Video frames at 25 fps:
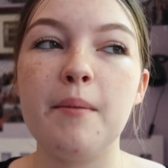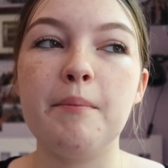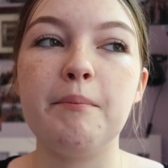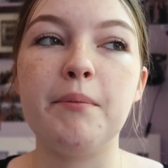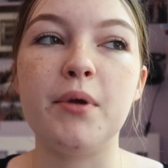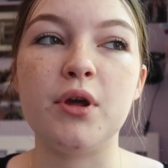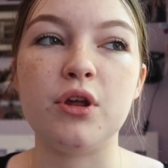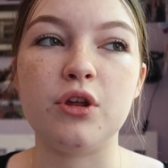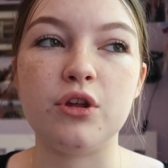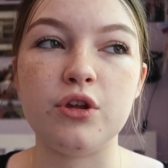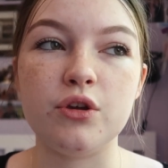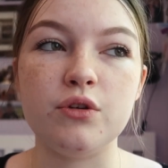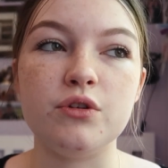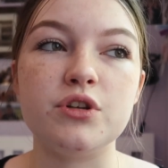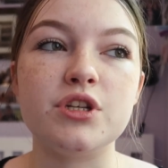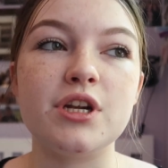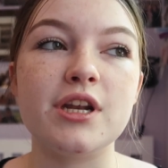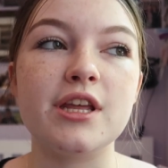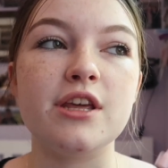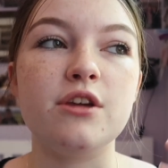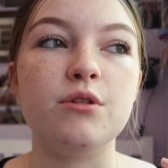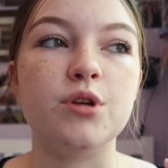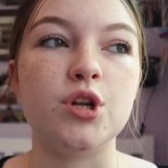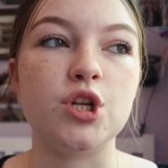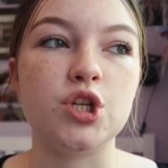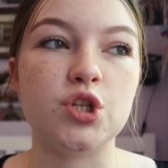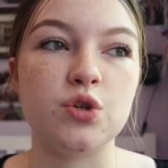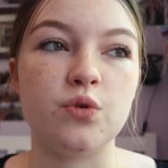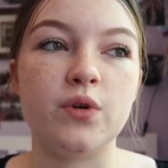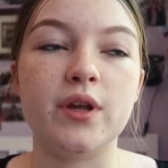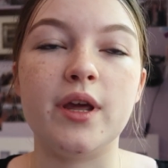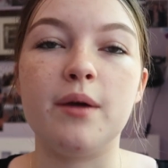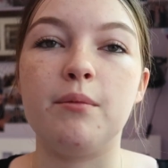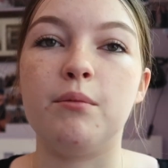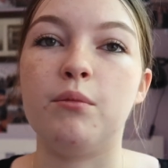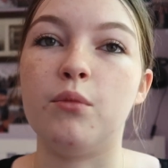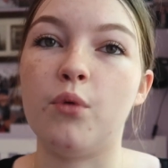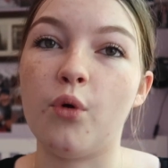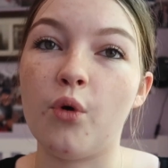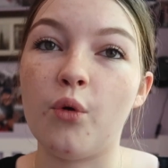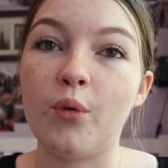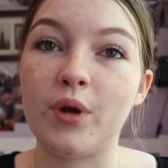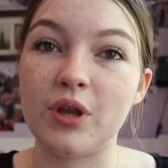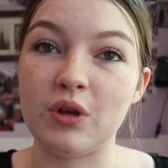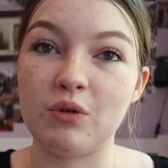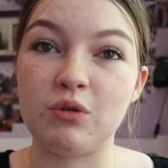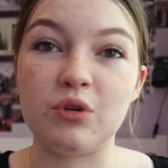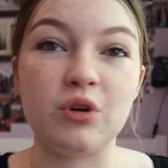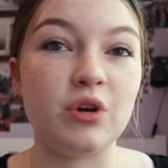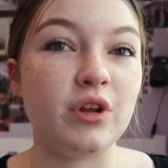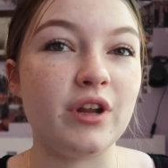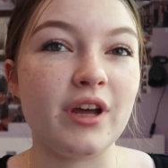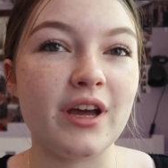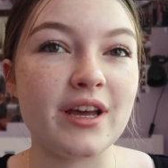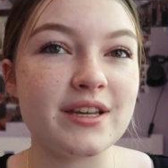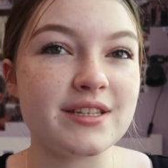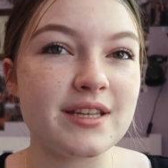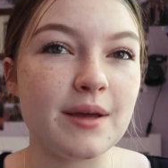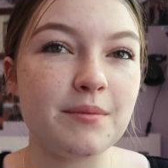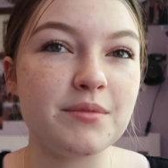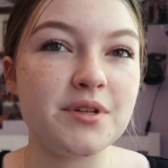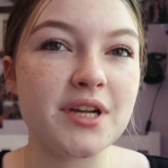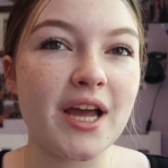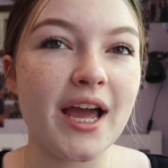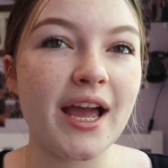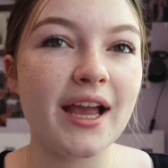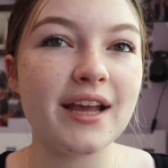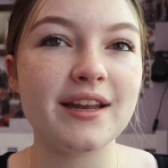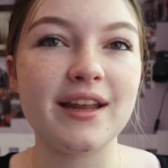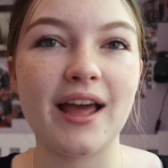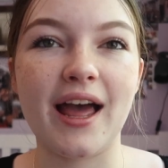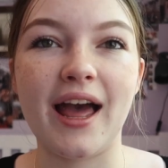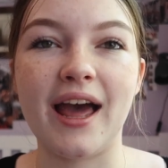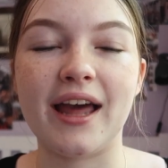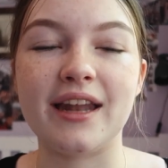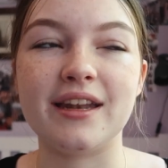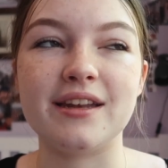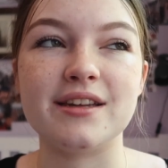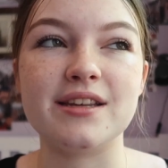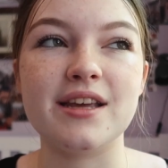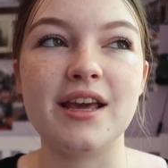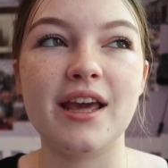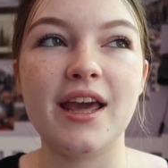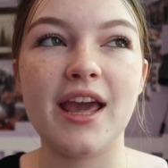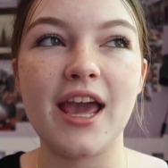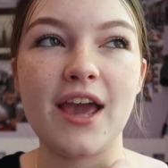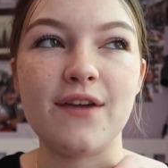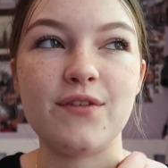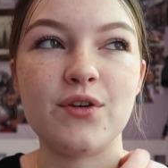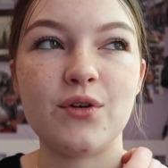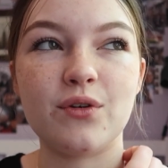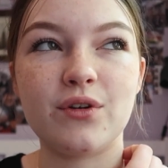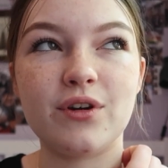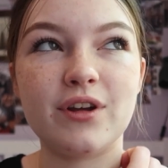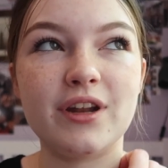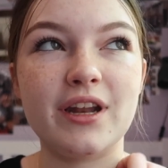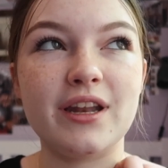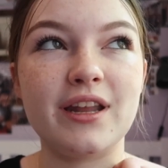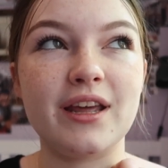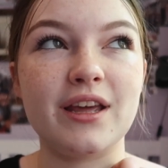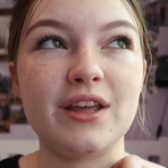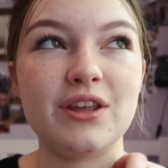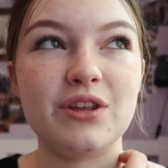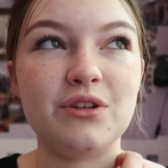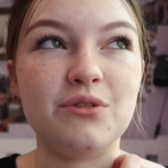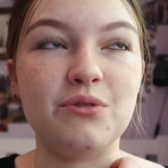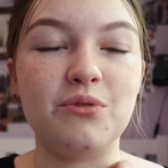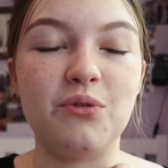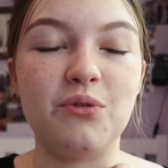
but usually you enjoy it more when you're good at a subject, and if you're good at it,